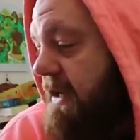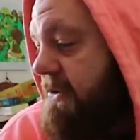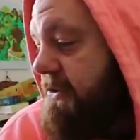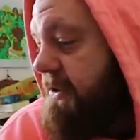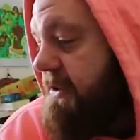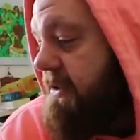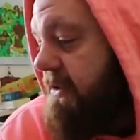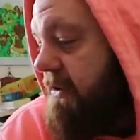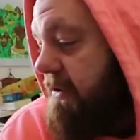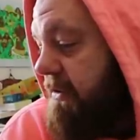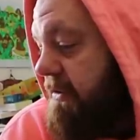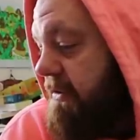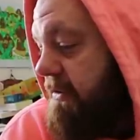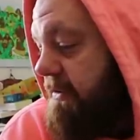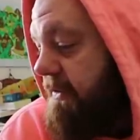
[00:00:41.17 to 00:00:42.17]
actually the
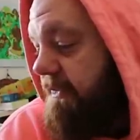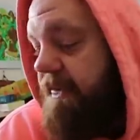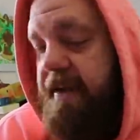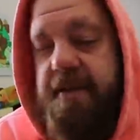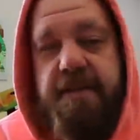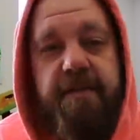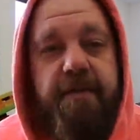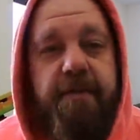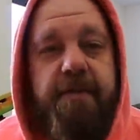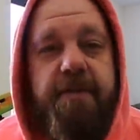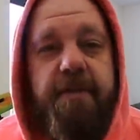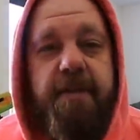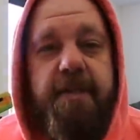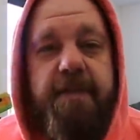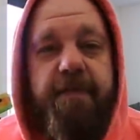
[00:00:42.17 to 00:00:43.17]
festival,
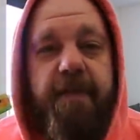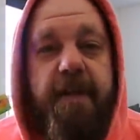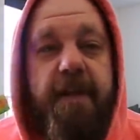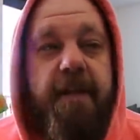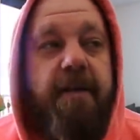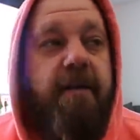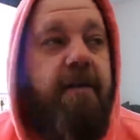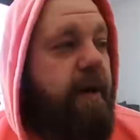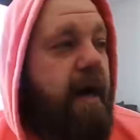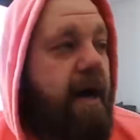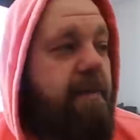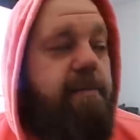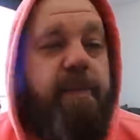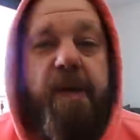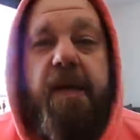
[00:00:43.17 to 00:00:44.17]
so that's fitting. But
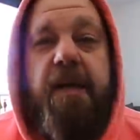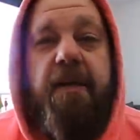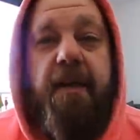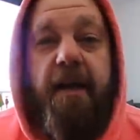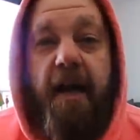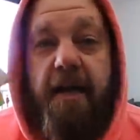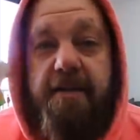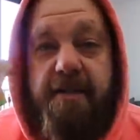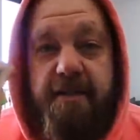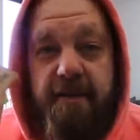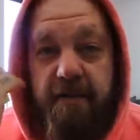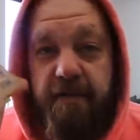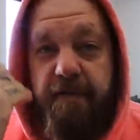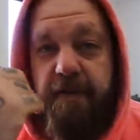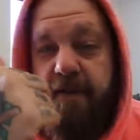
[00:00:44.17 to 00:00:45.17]
I'm beat. Like, I
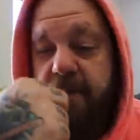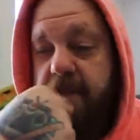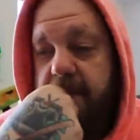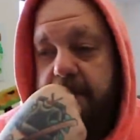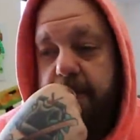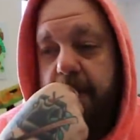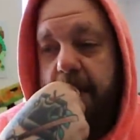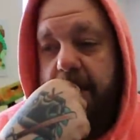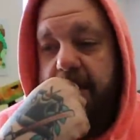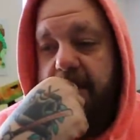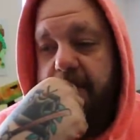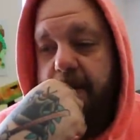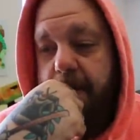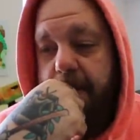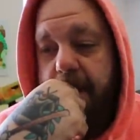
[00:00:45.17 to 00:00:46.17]
still feel asleep right
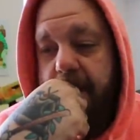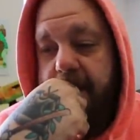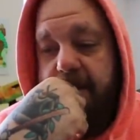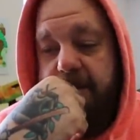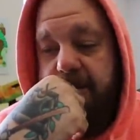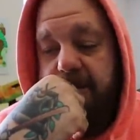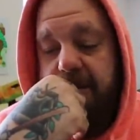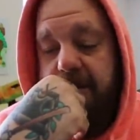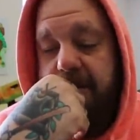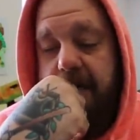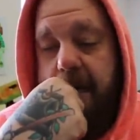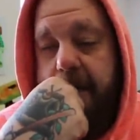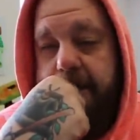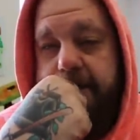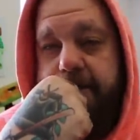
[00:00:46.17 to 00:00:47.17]
now. My body's just so
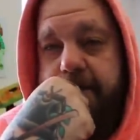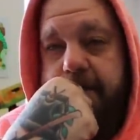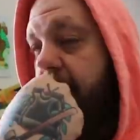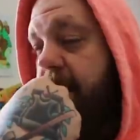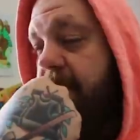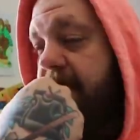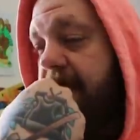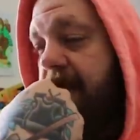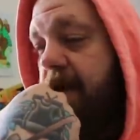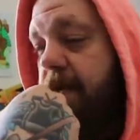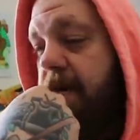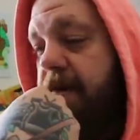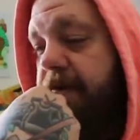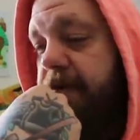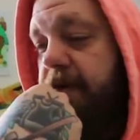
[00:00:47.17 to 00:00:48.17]
tired. So I'm going to take
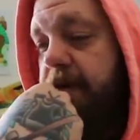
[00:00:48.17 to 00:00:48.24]
Omar for